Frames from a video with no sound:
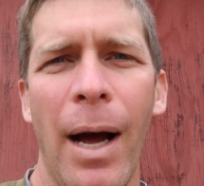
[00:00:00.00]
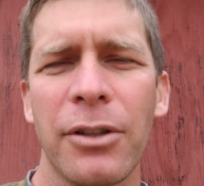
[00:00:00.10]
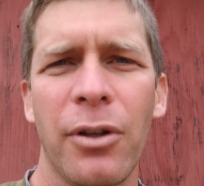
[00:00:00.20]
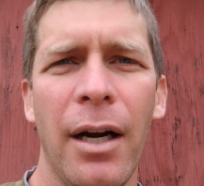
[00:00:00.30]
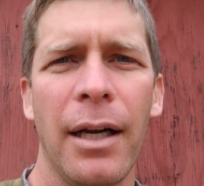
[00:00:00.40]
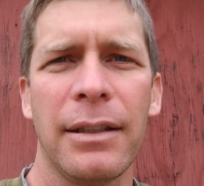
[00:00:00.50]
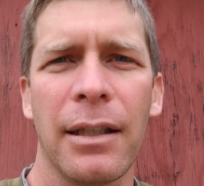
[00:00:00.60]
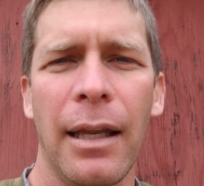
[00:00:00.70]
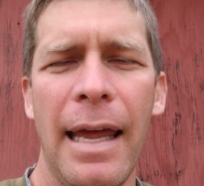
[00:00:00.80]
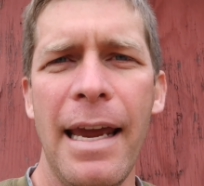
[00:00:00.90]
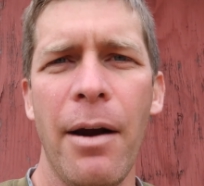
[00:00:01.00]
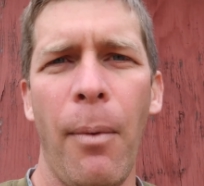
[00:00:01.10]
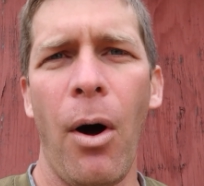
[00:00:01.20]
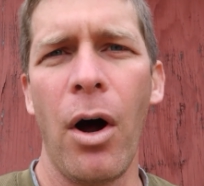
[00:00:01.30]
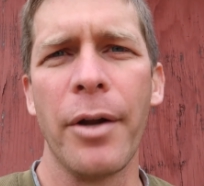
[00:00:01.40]
I try not to lead
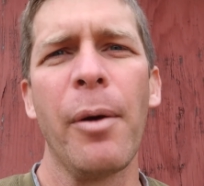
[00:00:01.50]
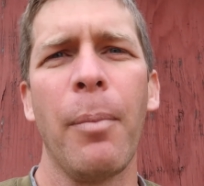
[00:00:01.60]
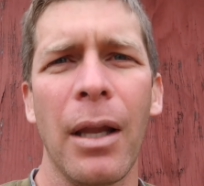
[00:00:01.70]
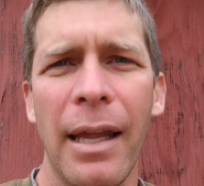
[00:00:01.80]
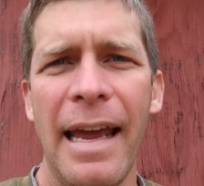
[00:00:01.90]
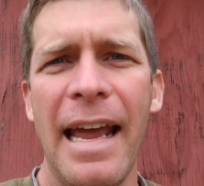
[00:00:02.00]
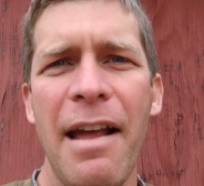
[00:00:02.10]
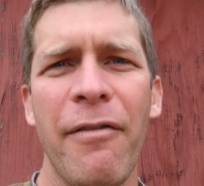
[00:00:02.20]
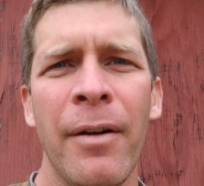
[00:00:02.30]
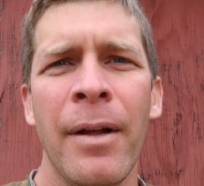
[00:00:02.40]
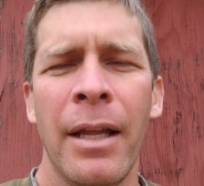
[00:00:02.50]
them on to believe